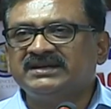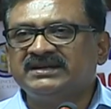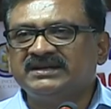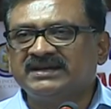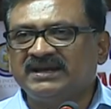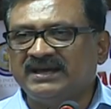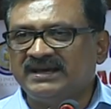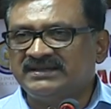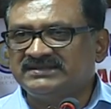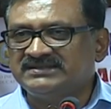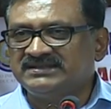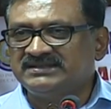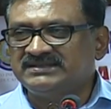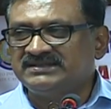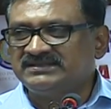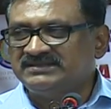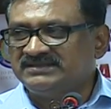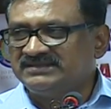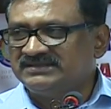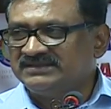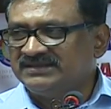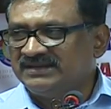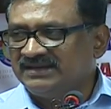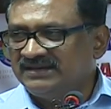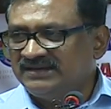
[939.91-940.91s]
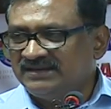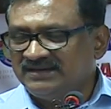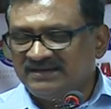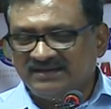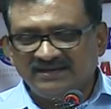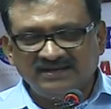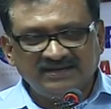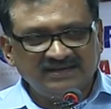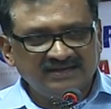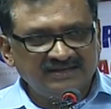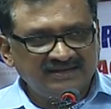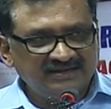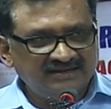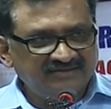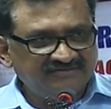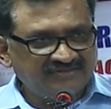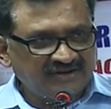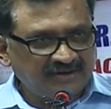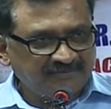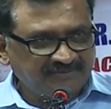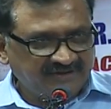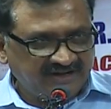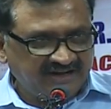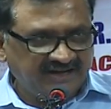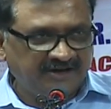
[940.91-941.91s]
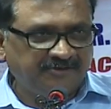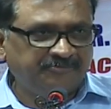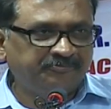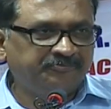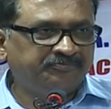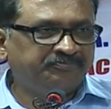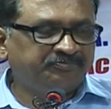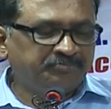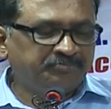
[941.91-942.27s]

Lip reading: classes from here.